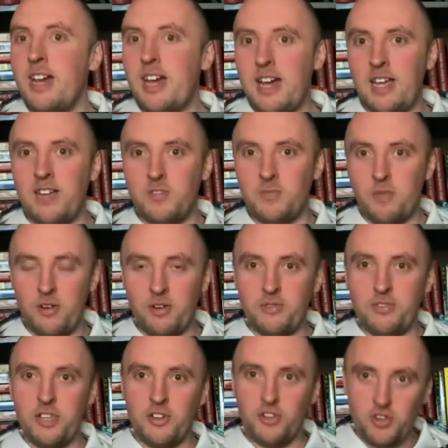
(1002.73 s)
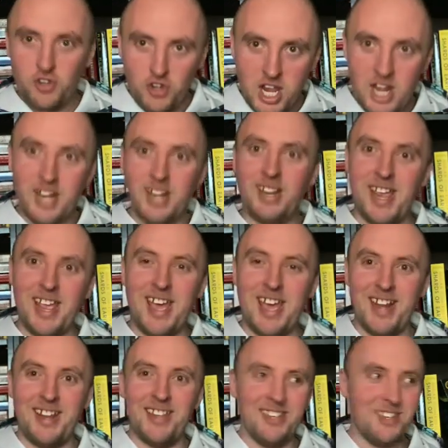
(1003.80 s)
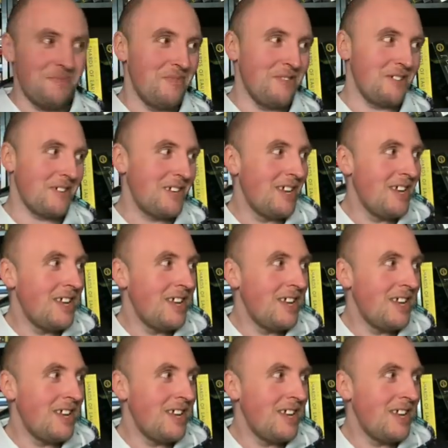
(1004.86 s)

I spoiled the shit out of this book.